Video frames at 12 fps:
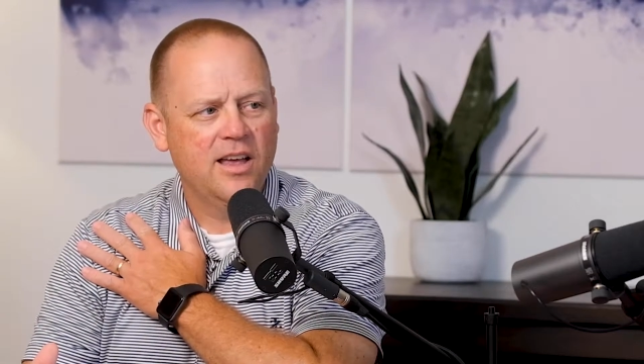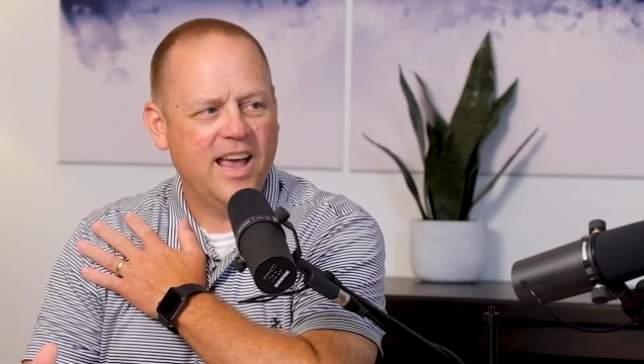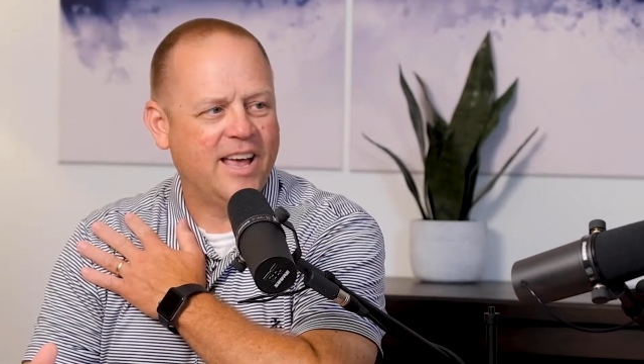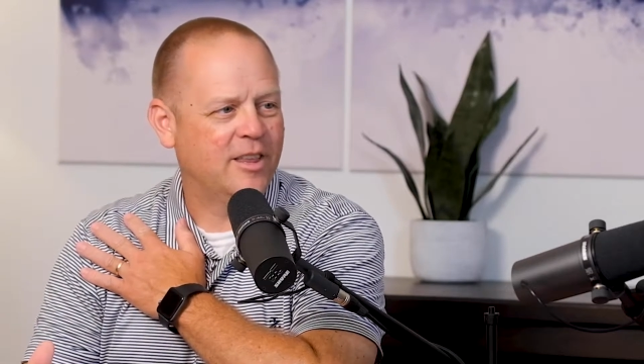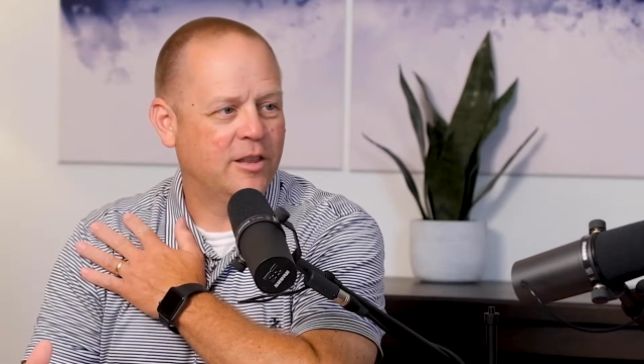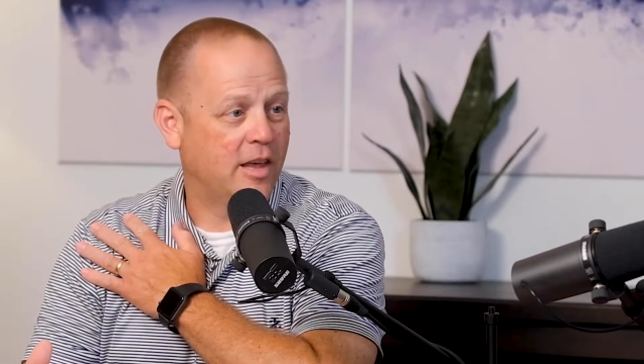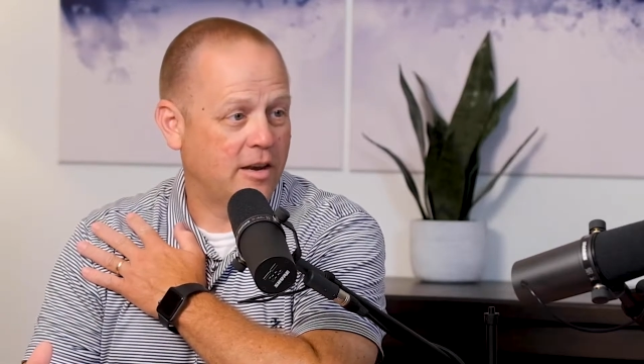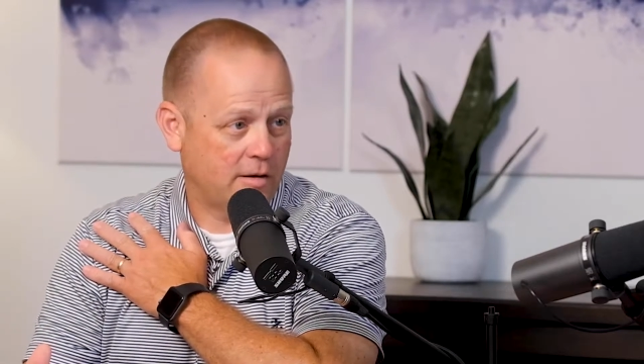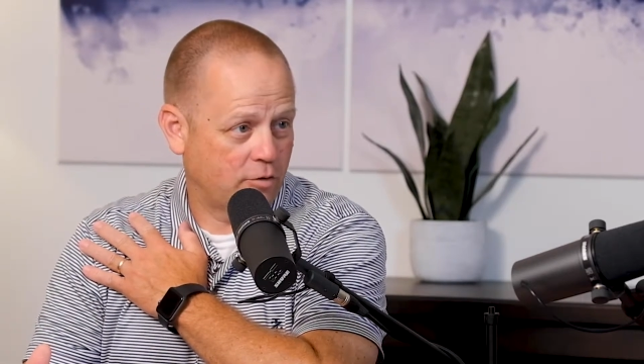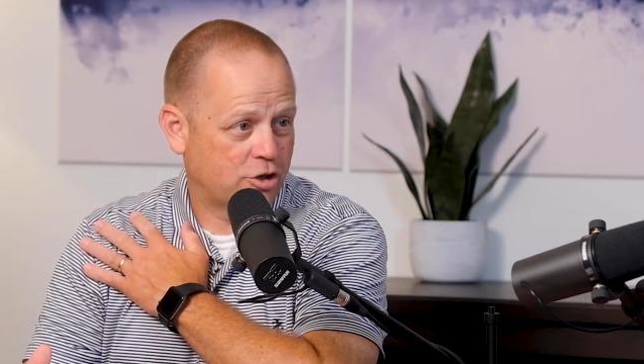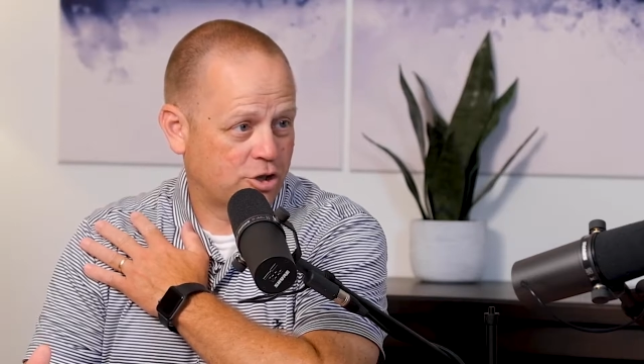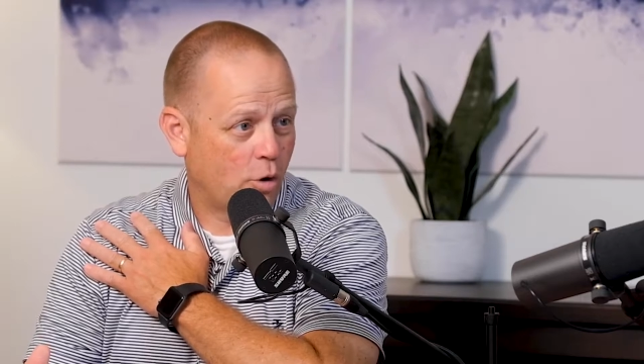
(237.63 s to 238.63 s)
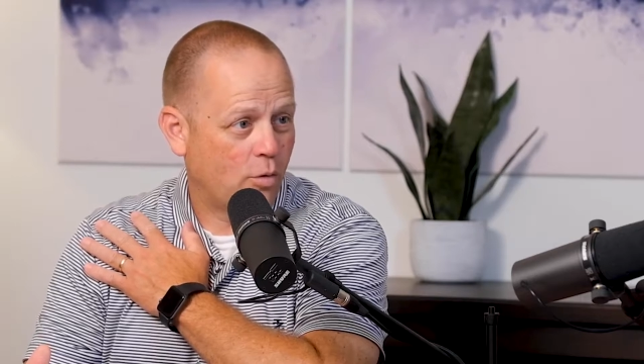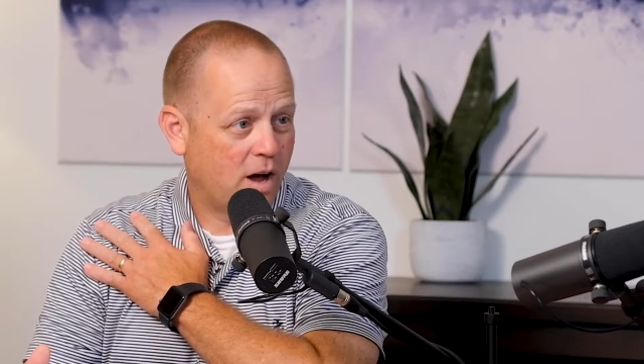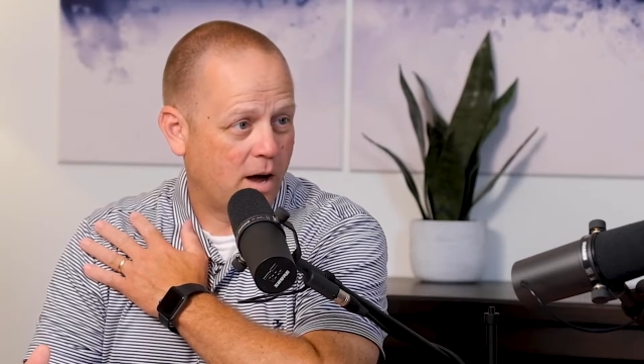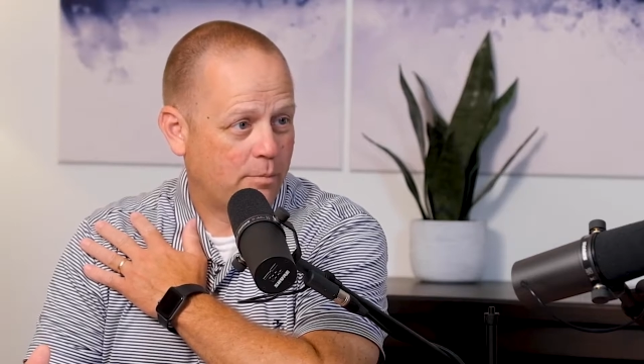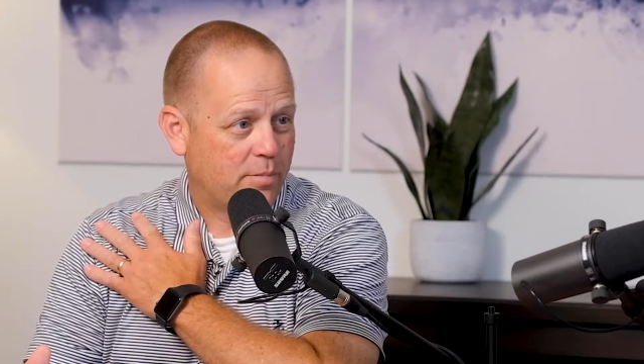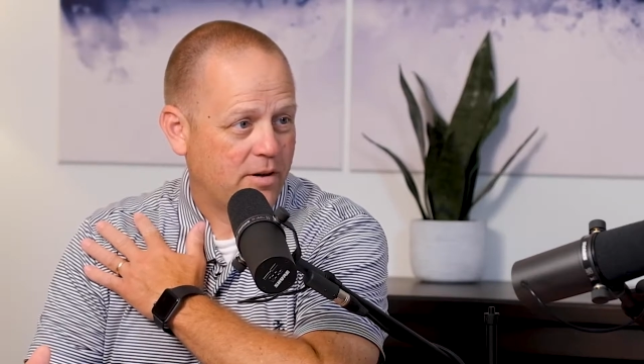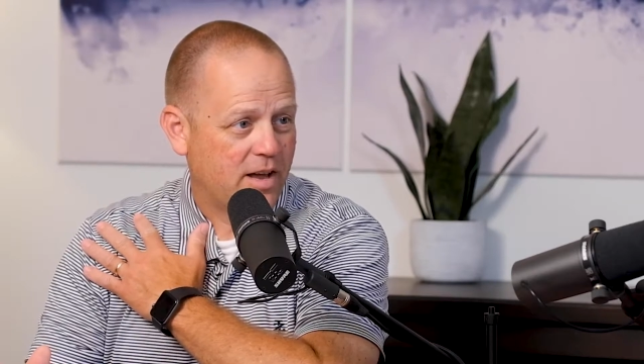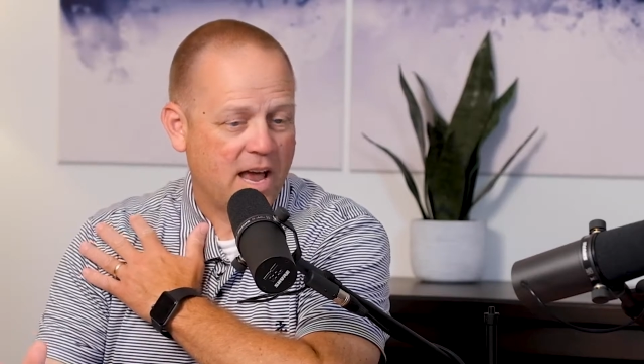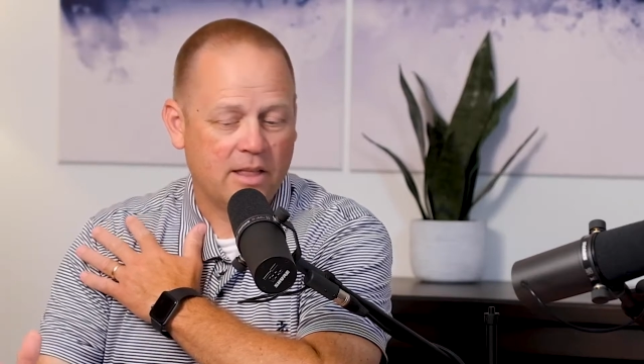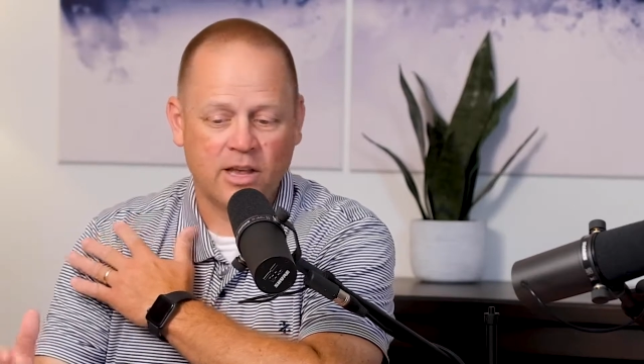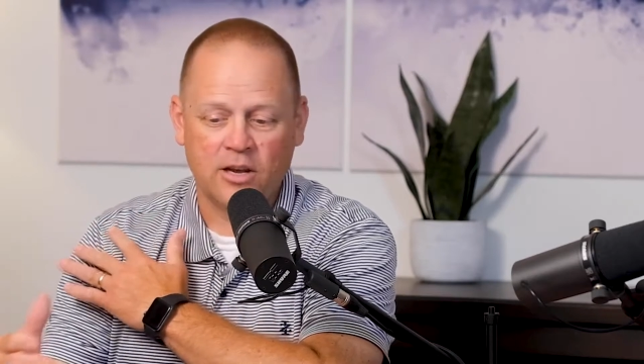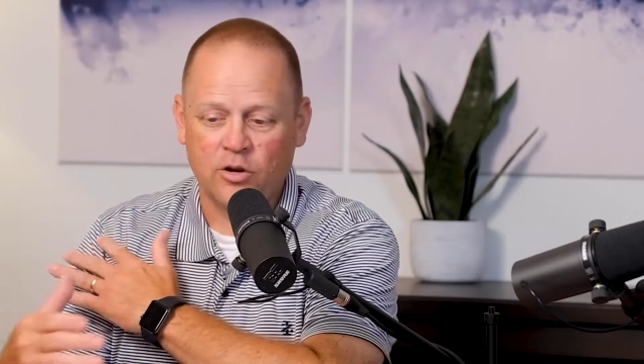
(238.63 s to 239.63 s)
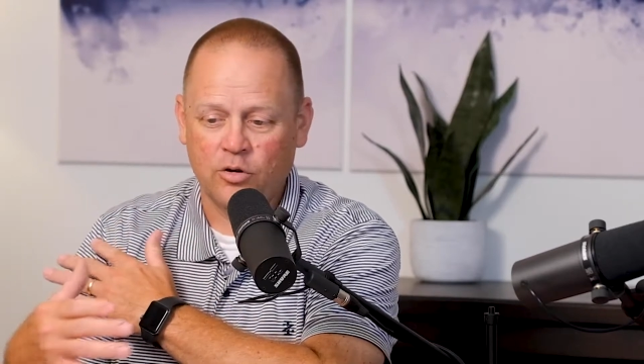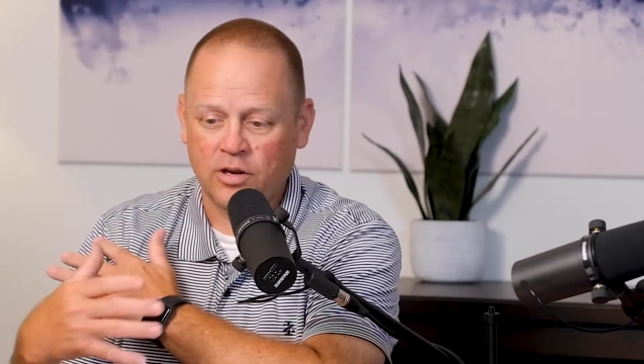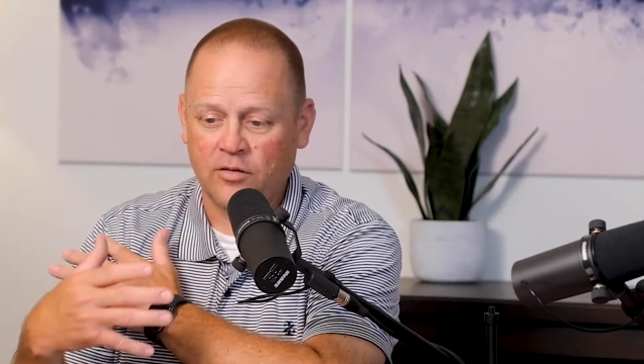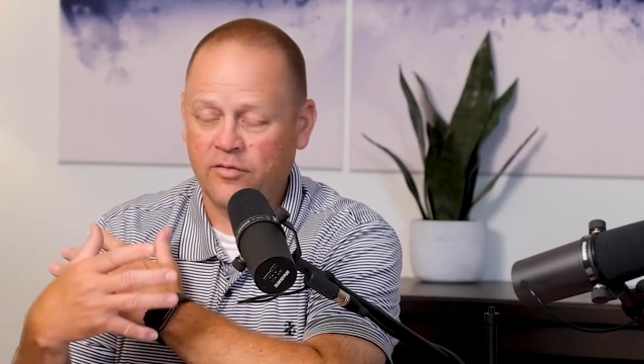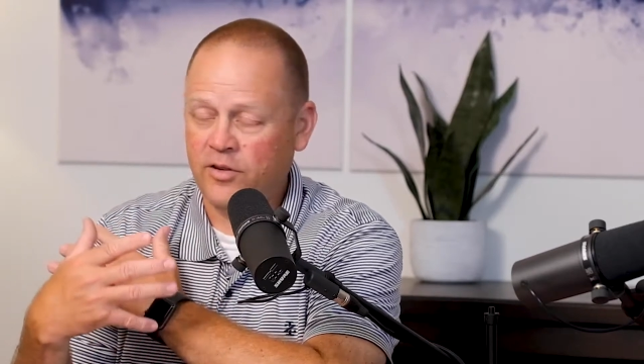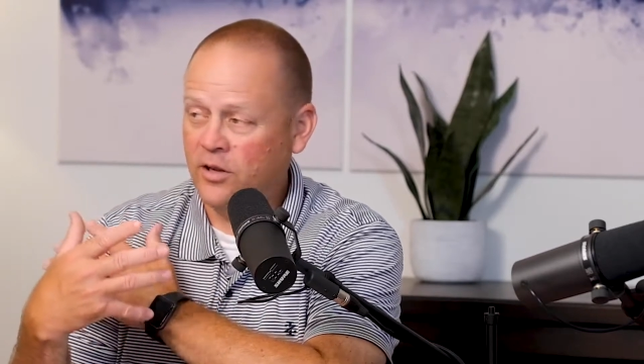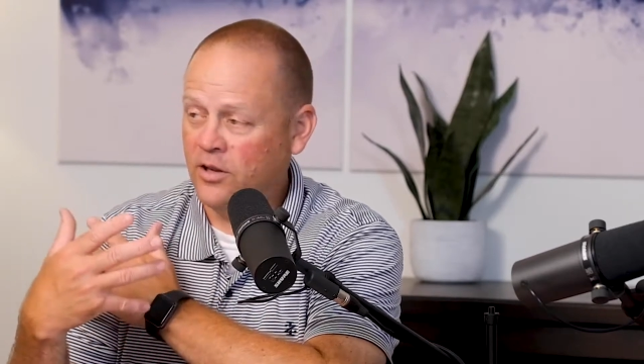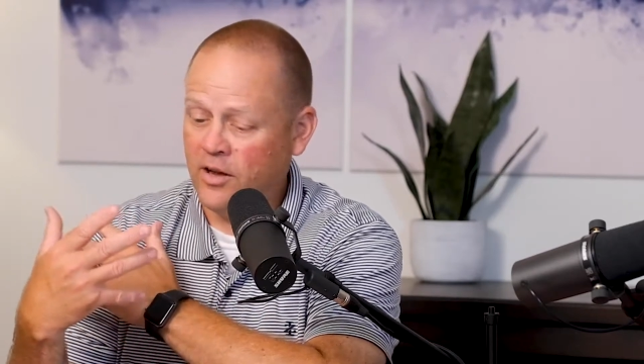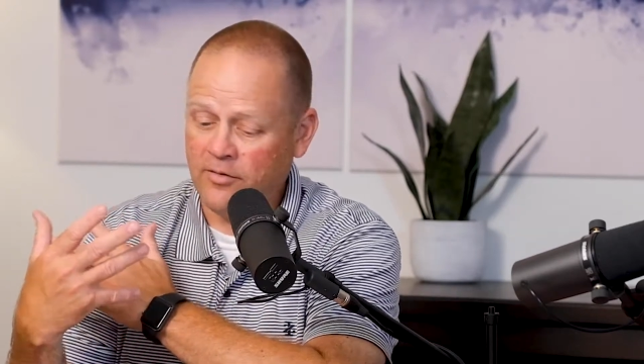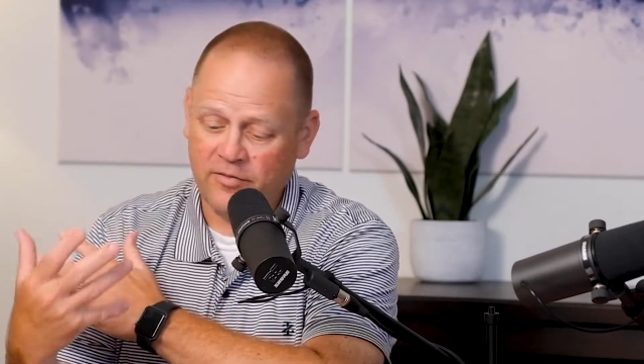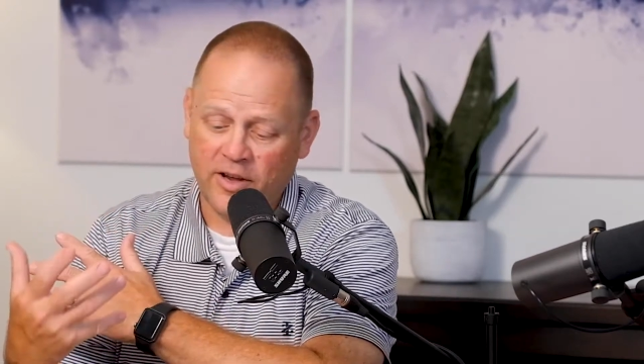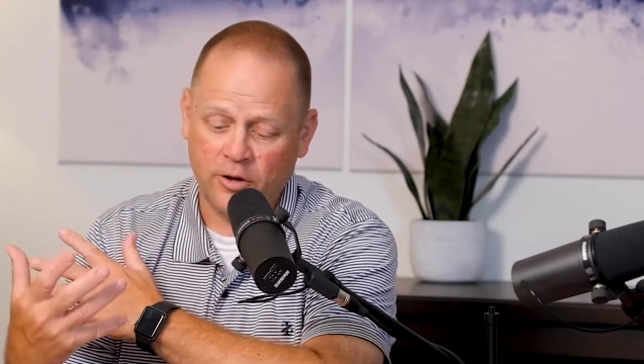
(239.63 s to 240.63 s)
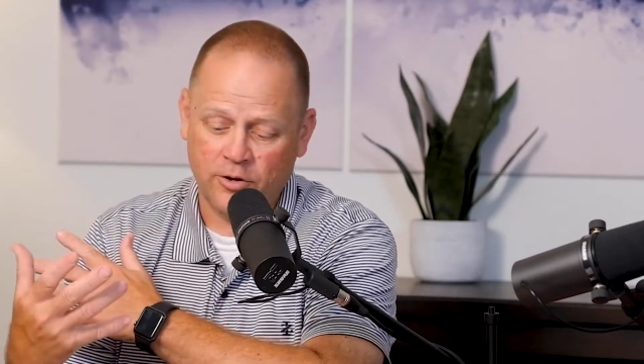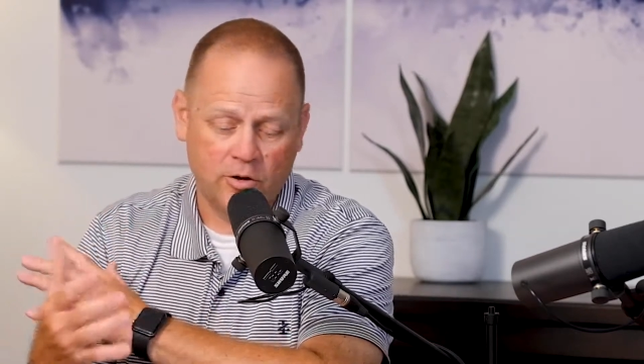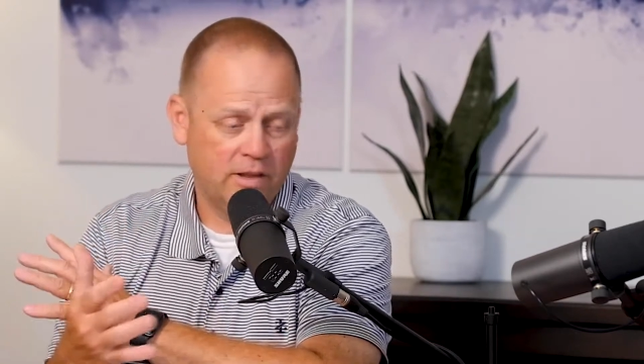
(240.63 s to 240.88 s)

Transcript: And then they never show up. And then you can feel a failure.